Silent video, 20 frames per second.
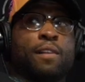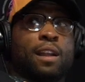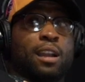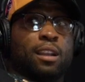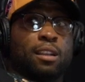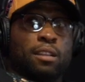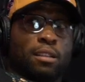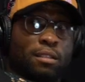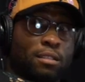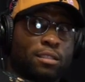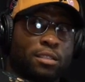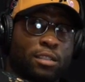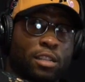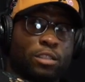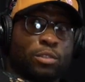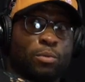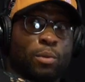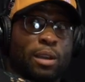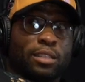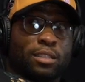out of the, the
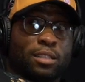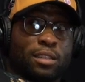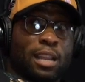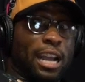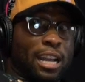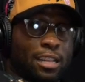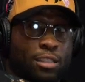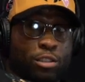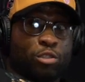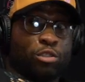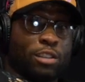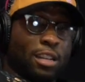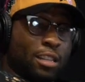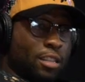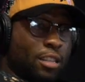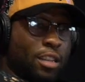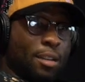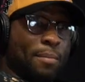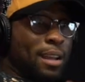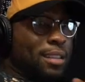situation. Like I told you at the
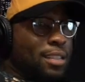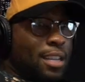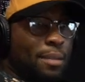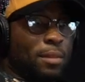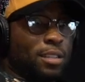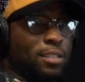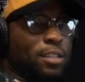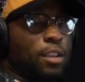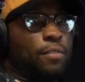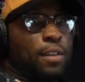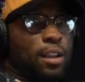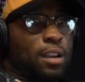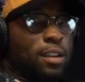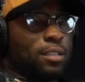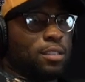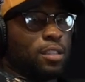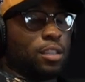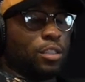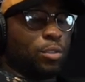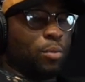gym, I take myself out of
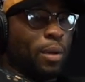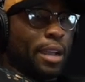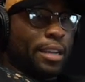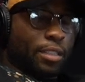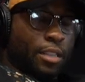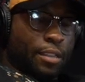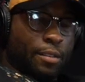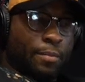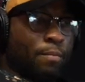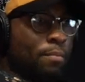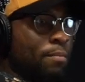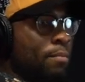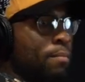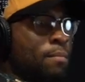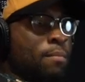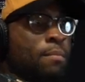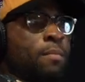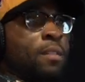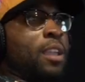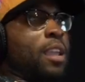the situation.
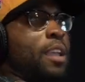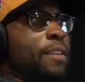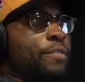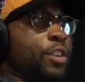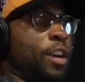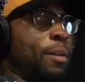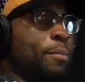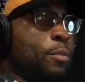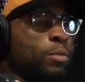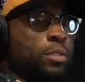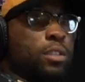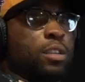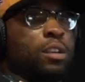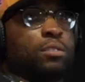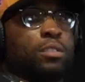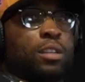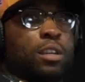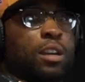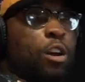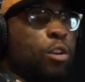If Jeremy was to go
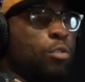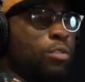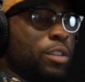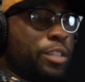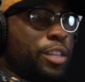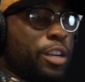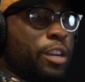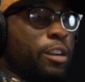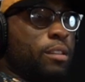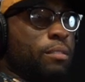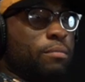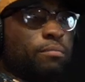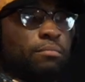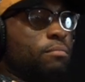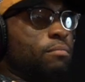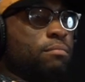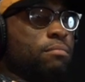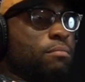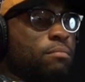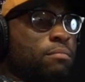to the O this year,
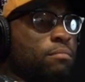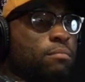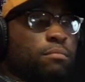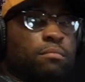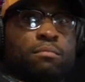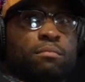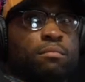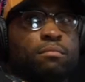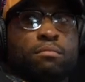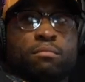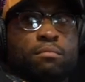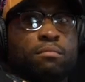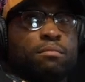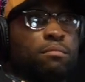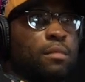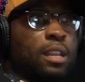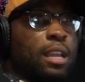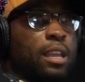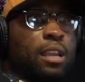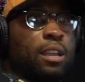
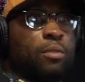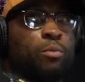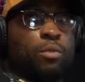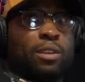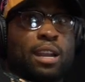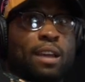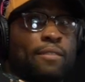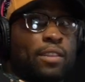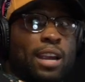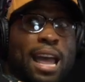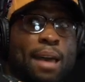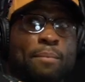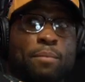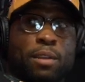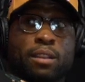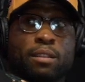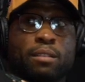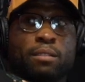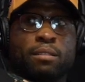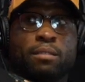it would never
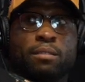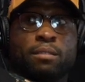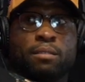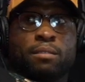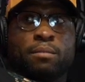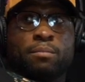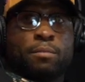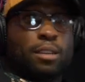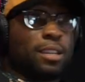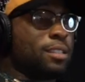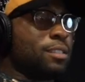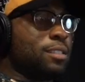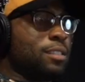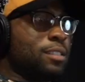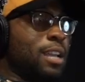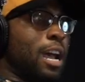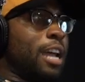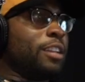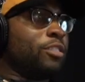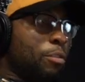happen because these
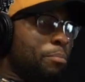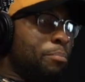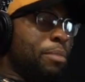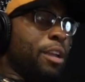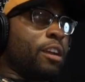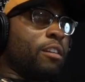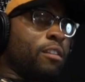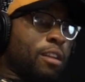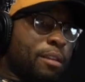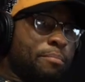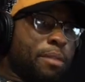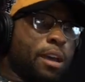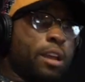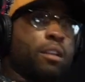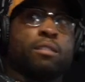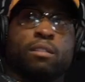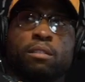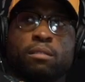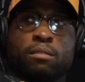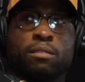guys are bigger and
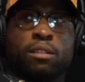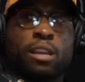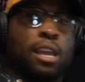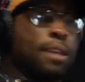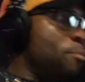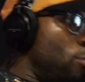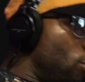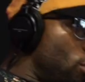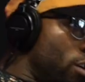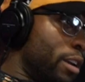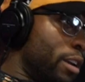better and more